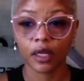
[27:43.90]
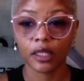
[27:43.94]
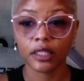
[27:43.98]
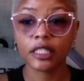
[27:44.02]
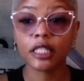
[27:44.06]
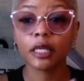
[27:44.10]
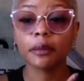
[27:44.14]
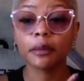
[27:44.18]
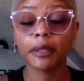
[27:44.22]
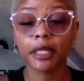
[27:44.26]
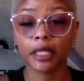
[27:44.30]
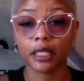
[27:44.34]

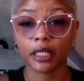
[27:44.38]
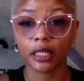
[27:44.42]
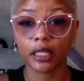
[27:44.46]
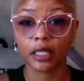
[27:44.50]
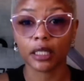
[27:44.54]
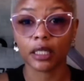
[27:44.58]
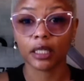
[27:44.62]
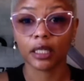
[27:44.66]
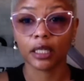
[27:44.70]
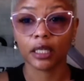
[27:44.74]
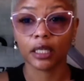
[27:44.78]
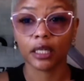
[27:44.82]
to
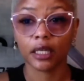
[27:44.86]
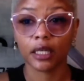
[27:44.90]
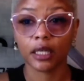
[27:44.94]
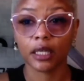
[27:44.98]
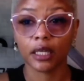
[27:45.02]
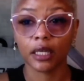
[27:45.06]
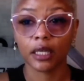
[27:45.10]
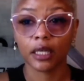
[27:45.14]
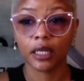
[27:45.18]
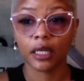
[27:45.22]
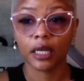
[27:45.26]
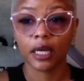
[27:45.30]
me.
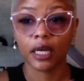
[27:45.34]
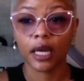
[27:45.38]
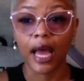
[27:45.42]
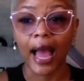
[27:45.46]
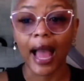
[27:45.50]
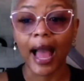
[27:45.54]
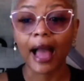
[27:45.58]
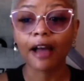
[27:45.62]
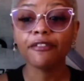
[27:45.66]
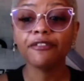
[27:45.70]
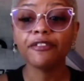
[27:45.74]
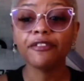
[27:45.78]

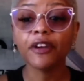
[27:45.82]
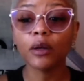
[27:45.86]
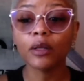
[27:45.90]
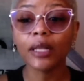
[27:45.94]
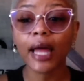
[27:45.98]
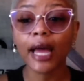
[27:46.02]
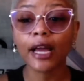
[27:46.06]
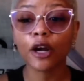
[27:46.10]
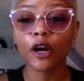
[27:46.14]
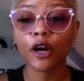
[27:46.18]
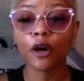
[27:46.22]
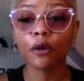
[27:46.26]
I felt
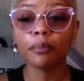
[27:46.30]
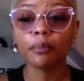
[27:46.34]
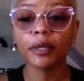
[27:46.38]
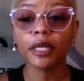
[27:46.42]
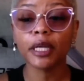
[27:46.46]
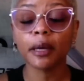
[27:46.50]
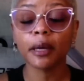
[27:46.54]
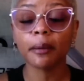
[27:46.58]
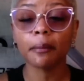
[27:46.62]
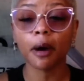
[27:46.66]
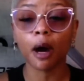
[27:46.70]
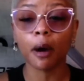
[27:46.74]
like her
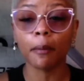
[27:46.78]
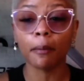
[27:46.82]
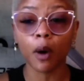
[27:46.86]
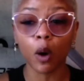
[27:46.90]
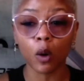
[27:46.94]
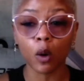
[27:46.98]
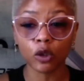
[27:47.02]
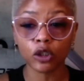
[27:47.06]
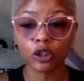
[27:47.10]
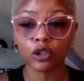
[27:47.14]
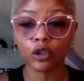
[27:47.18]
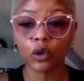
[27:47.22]
being
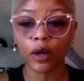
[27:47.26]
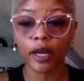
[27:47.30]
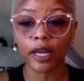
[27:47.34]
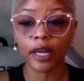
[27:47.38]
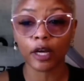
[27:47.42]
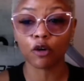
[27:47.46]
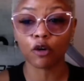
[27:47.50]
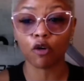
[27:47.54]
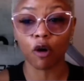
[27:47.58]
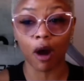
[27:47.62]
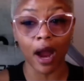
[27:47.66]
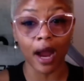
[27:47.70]
emotional
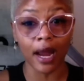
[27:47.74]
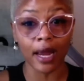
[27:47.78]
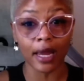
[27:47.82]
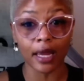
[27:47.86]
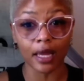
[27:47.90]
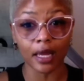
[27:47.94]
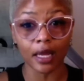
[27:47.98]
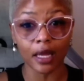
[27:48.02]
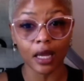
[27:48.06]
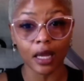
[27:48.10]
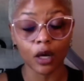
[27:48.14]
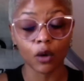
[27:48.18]
and
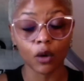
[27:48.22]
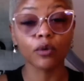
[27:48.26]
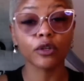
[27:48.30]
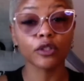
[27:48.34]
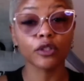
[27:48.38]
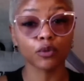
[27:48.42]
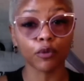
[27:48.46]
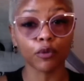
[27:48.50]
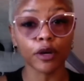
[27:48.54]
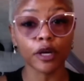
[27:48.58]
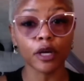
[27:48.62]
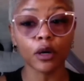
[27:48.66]
crying
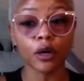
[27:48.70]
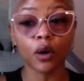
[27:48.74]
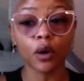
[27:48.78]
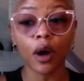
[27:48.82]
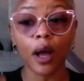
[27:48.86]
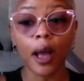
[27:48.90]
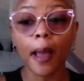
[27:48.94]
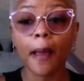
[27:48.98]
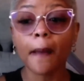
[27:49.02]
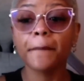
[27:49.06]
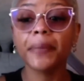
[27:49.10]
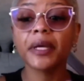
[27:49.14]
was real,
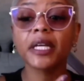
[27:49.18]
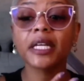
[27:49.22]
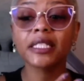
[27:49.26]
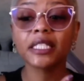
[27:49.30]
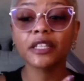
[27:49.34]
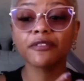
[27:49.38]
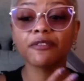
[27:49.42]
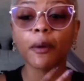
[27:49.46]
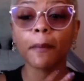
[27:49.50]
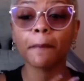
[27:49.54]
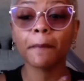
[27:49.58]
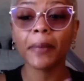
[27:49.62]
because
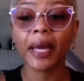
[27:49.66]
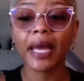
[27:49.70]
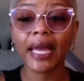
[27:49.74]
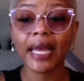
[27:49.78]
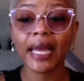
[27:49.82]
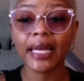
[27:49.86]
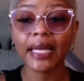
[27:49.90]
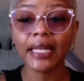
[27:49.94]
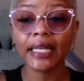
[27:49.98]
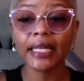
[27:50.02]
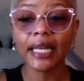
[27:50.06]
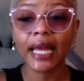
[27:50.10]
if a
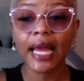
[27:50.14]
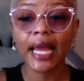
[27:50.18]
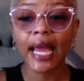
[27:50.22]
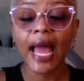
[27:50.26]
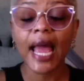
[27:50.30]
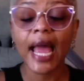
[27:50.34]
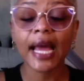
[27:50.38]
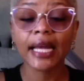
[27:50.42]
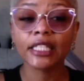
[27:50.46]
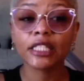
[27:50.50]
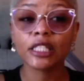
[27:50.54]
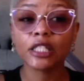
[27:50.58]
man
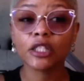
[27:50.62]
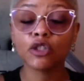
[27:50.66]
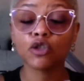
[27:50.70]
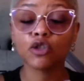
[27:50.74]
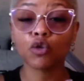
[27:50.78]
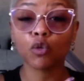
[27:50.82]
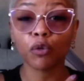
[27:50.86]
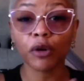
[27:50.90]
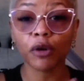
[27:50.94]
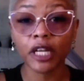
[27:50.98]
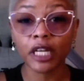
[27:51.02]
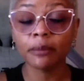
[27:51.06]
had
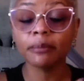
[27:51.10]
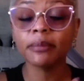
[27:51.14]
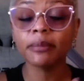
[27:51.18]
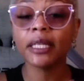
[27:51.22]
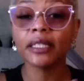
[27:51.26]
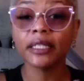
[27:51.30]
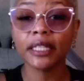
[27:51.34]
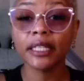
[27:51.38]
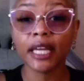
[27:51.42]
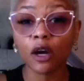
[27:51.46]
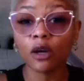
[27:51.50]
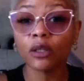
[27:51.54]
screamed
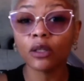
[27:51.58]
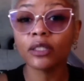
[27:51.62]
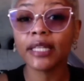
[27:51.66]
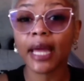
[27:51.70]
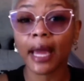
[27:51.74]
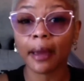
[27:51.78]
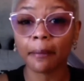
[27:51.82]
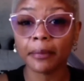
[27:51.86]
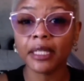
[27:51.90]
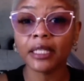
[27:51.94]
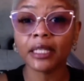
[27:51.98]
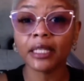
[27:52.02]
and yelled
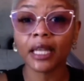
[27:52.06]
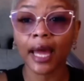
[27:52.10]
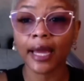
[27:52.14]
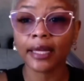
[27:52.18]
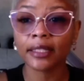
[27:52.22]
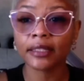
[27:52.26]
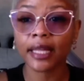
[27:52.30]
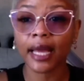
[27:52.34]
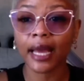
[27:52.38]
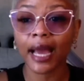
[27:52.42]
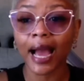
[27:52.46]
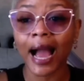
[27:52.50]
at me
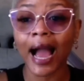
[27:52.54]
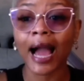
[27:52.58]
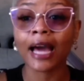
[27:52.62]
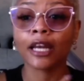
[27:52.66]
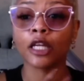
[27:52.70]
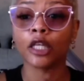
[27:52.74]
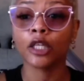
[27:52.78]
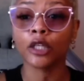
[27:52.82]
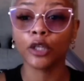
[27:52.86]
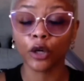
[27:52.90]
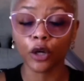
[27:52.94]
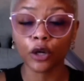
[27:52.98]
like that
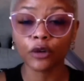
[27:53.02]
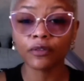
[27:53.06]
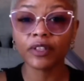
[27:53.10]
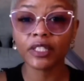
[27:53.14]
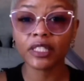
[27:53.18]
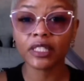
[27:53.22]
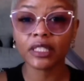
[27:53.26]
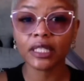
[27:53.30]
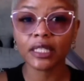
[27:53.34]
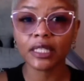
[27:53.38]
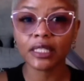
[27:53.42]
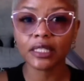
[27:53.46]
out of
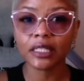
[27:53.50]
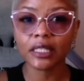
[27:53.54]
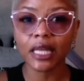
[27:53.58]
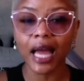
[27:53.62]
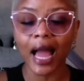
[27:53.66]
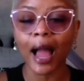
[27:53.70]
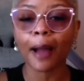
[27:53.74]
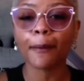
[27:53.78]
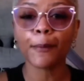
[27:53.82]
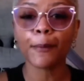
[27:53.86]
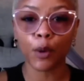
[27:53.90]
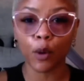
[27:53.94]
nervousness,
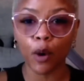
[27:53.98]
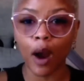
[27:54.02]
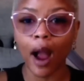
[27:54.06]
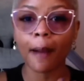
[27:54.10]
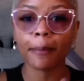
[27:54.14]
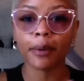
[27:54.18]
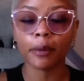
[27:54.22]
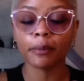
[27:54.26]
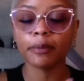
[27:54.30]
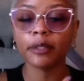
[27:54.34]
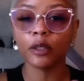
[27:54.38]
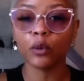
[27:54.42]
I
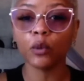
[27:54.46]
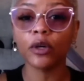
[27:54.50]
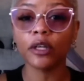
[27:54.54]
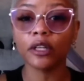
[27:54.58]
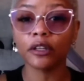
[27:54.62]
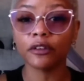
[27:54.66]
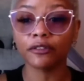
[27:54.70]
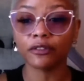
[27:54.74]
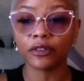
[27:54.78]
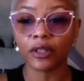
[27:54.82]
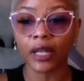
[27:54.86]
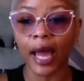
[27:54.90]
probably would
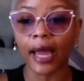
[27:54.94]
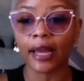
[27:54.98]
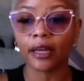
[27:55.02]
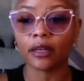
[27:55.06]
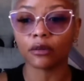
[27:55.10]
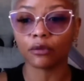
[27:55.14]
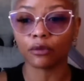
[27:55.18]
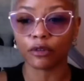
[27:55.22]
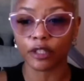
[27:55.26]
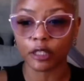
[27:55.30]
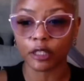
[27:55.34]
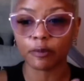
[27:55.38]
have like
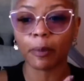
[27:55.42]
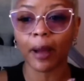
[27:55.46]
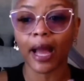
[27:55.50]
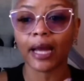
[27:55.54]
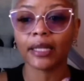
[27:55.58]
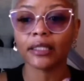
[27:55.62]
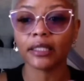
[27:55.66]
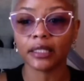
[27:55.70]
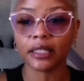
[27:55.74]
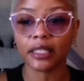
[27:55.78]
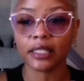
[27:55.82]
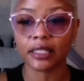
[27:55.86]

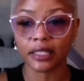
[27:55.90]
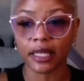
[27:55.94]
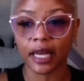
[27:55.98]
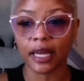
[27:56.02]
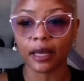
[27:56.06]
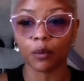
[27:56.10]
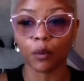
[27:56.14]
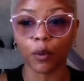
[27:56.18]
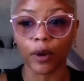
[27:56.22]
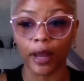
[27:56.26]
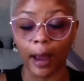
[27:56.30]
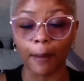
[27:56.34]
responded the
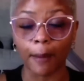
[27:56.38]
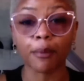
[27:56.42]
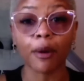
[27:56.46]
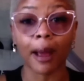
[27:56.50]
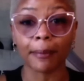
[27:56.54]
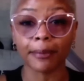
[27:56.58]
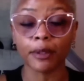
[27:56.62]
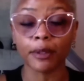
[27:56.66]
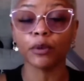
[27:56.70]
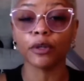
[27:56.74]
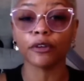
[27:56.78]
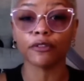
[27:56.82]
same way. I
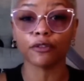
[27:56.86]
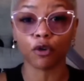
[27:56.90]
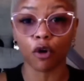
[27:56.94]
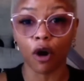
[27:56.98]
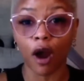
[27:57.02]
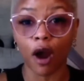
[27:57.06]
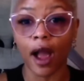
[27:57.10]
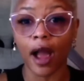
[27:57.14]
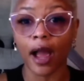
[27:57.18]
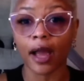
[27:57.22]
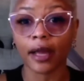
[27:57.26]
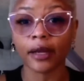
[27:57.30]
probably would have
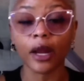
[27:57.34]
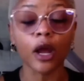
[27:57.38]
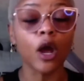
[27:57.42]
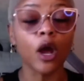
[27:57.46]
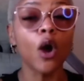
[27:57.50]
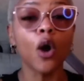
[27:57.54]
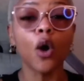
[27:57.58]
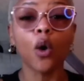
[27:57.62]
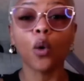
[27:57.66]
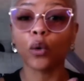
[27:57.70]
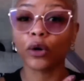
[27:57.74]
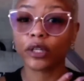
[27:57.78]
cried
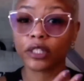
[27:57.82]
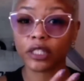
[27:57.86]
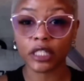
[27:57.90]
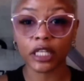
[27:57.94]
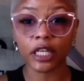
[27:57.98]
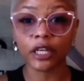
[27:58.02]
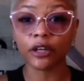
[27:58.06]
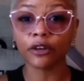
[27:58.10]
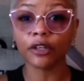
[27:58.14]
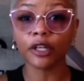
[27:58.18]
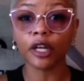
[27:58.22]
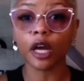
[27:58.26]
or
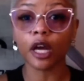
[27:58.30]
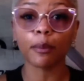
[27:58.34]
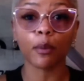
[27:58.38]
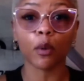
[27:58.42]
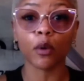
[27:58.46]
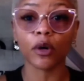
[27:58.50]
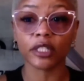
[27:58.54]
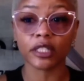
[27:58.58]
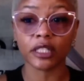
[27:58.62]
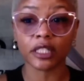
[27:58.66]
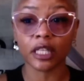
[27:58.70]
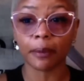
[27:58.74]
teared up
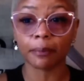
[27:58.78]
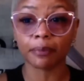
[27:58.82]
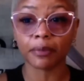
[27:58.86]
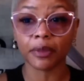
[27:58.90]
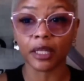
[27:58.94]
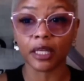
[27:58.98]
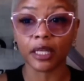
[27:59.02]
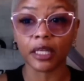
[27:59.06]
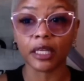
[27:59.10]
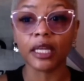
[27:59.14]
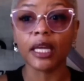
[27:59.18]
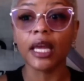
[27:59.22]
or
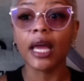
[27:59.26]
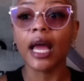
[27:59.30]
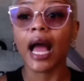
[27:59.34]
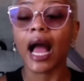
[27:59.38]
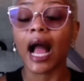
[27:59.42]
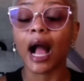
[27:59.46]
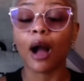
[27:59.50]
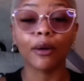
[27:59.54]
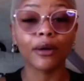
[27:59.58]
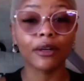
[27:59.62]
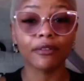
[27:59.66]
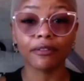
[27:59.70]
something
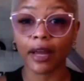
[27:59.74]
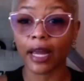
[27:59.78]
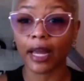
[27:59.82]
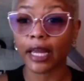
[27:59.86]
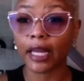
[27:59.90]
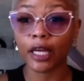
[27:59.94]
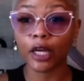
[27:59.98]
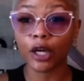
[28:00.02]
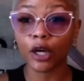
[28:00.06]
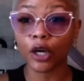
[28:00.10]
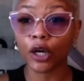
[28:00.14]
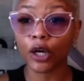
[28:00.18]
out of
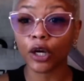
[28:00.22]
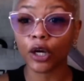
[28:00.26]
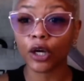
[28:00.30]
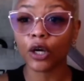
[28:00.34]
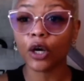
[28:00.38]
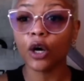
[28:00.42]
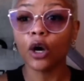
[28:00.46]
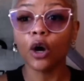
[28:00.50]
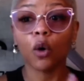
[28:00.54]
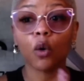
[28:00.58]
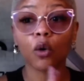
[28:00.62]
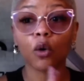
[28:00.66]

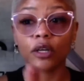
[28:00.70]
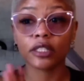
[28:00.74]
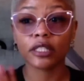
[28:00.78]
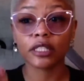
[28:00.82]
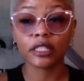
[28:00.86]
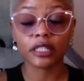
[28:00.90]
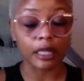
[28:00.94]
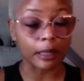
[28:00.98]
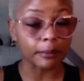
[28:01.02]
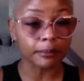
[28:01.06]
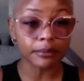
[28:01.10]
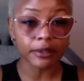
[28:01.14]
anger or
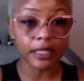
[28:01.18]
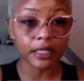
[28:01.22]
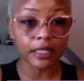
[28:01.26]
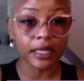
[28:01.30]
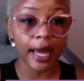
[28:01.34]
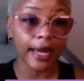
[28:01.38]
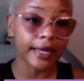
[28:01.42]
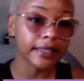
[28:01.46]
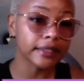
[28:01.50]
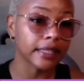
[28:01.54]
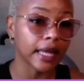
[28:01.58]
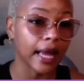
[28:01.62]
something
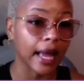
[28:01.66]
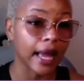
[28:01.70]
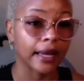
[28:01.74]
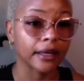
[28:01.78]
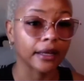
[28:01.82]
like that.